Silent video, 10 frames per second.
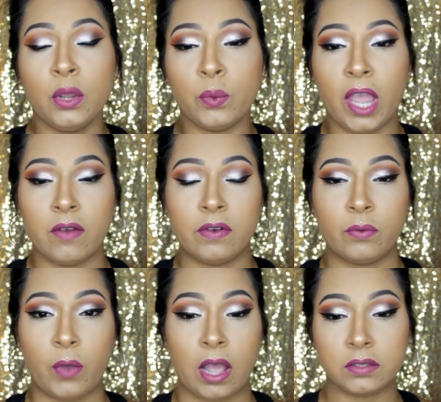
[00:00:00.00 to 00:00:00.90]
we have
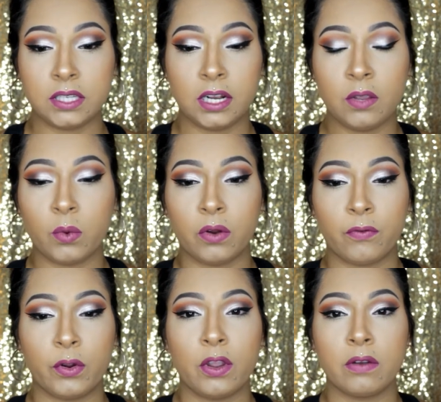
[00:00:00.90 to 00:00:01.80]
an outstanding
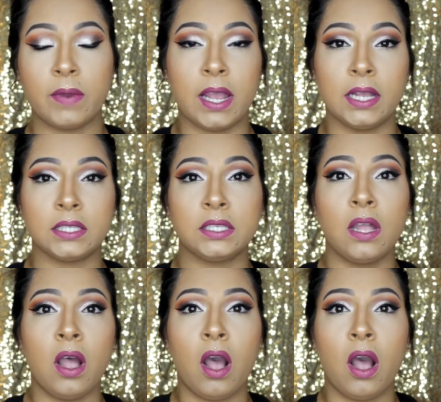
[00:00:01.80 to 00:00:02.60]
warrant for your arrest.